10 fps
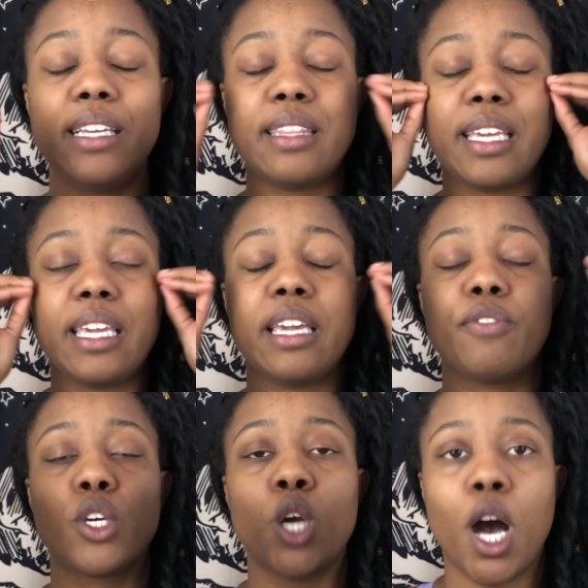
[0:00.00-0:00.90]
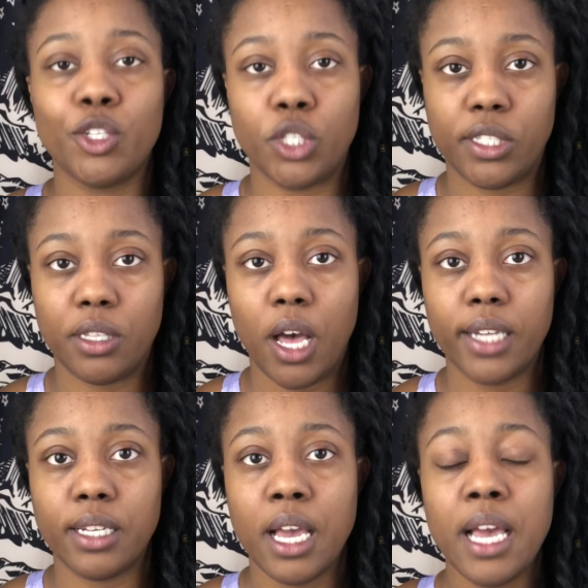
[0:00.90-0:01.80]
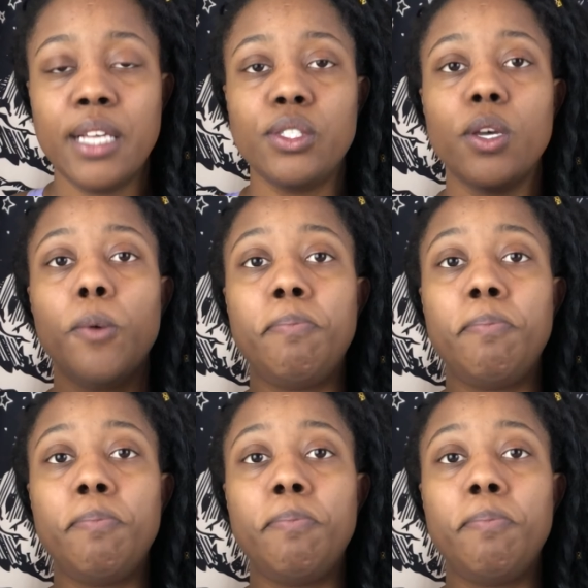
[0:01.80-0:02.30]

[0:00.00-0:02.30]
thinking of the conscious thought. So